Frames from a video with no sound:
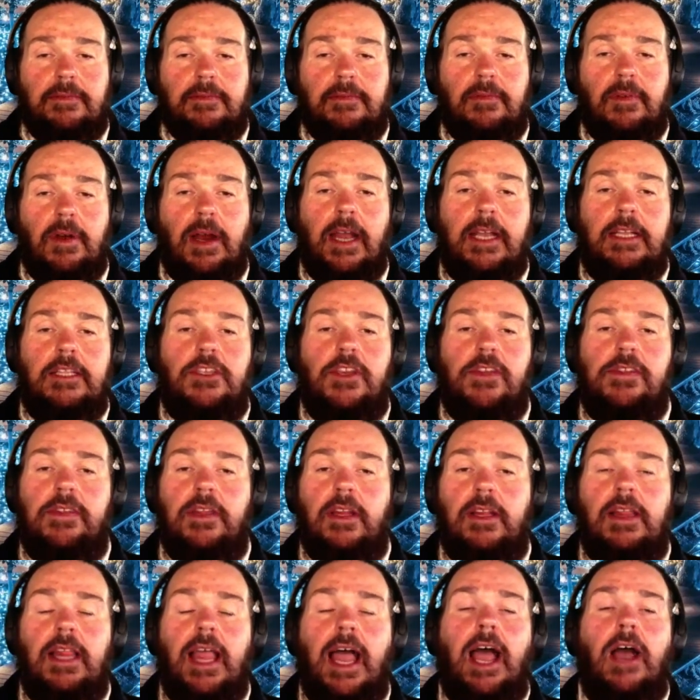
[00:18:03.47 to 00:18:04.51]
right? Just
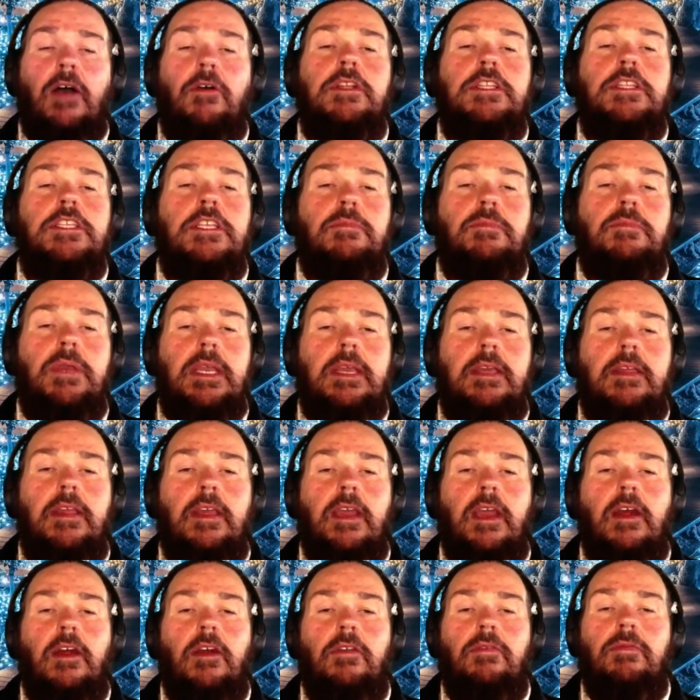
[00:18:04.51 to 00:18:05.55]
allow it to be
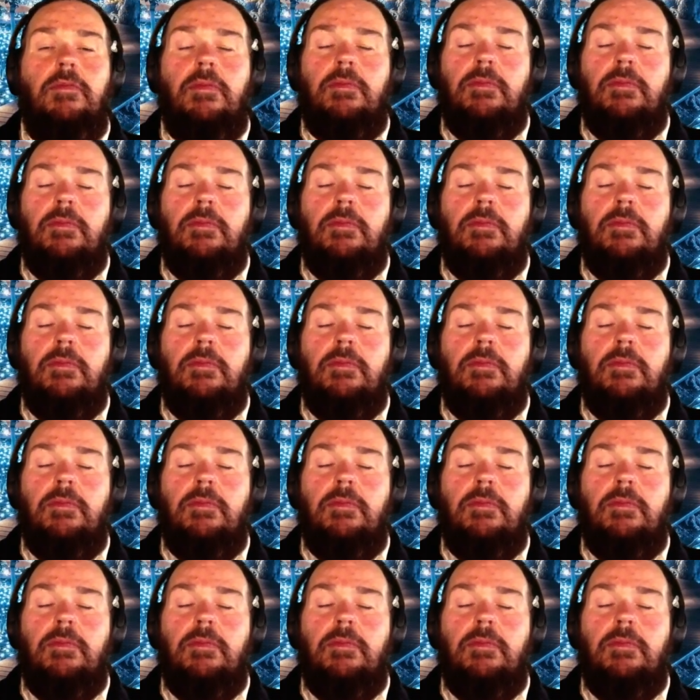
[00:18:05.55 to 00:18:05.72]
there.